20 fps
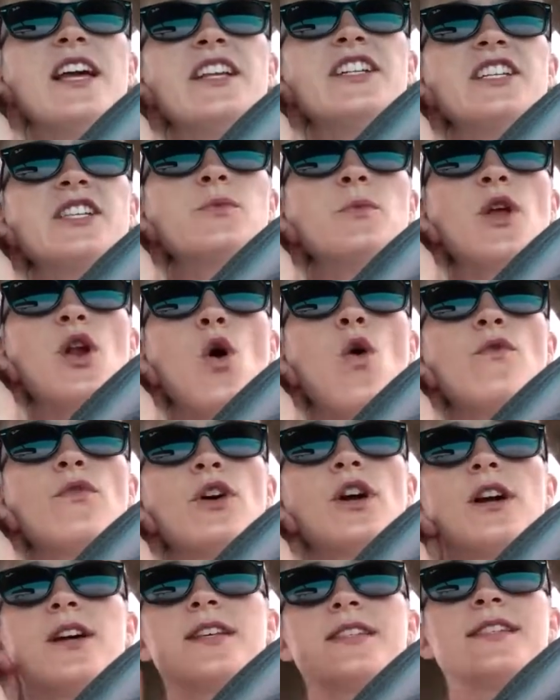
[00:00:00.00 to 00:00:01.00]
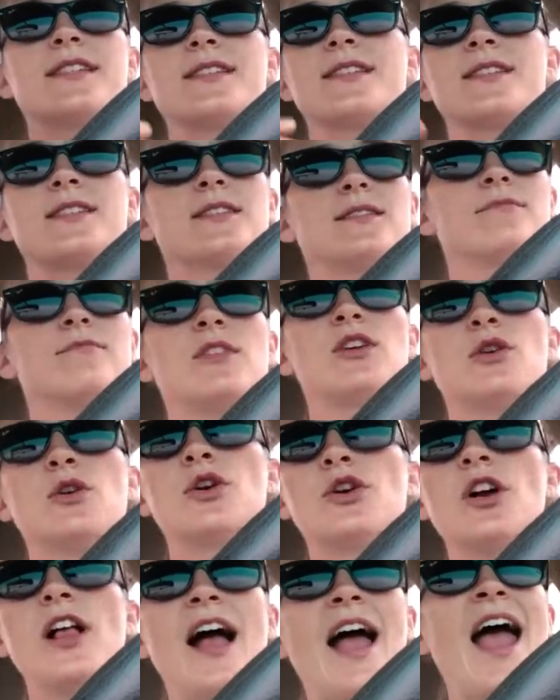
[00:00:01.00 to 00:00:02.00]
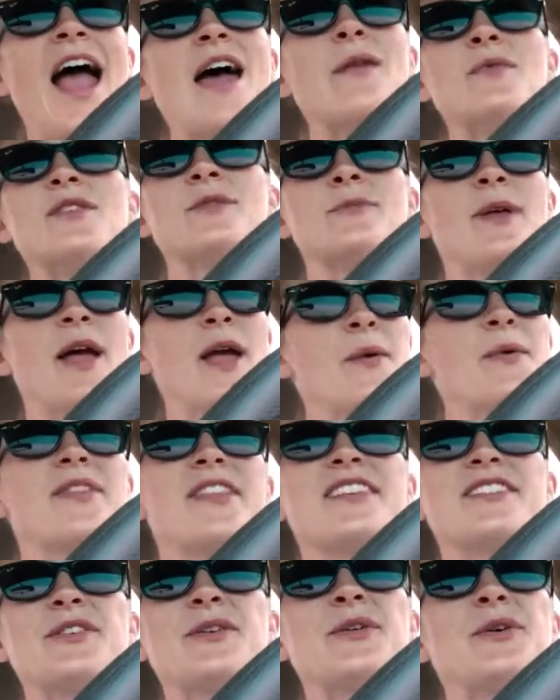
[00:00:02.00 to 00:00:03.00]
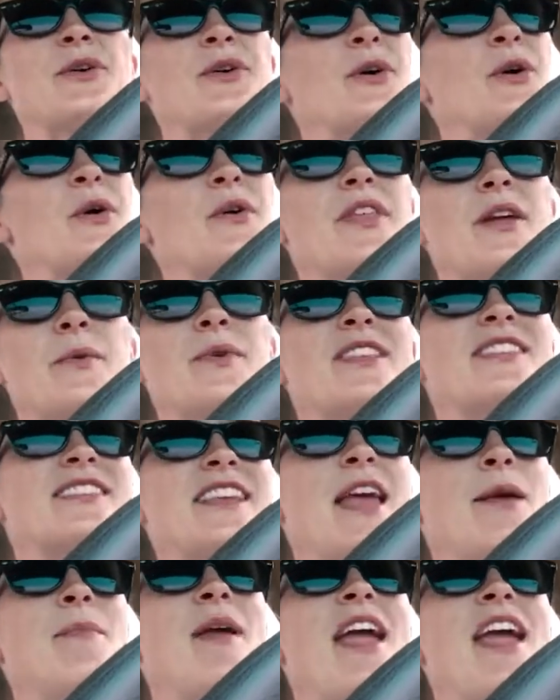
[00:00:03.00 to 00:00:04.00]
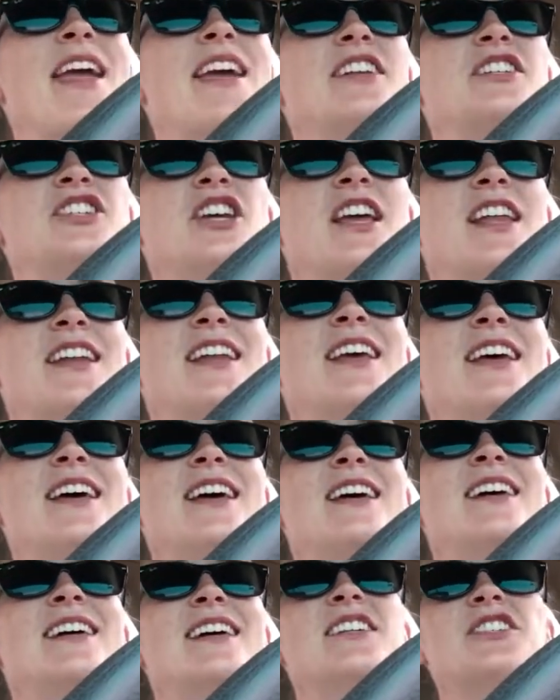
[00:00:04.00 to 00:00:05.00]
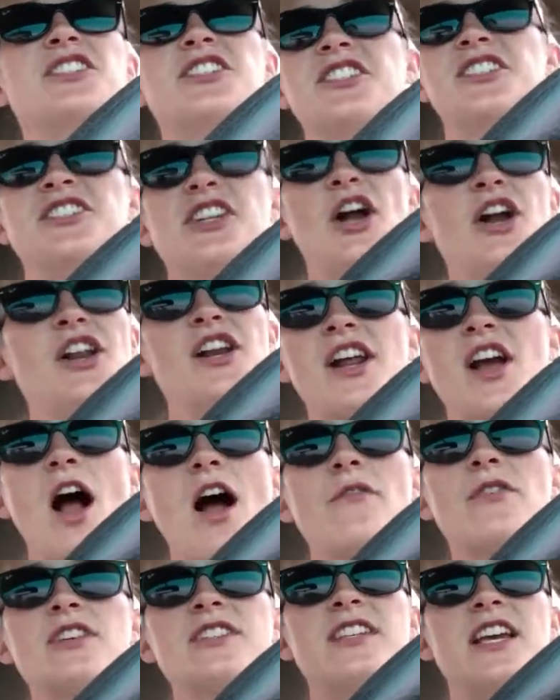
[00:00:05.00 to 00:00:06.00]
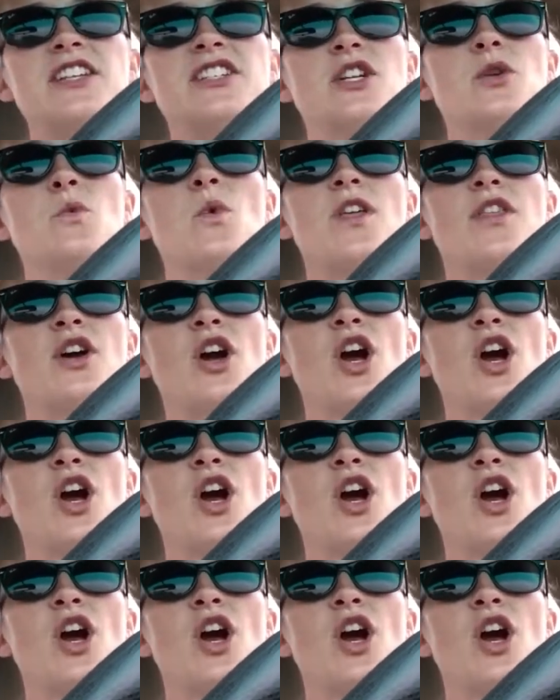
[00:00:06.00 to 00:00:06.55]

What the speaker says: I just went over because little girl I had was playing with this little girl. They were the same age, and just started a conversation with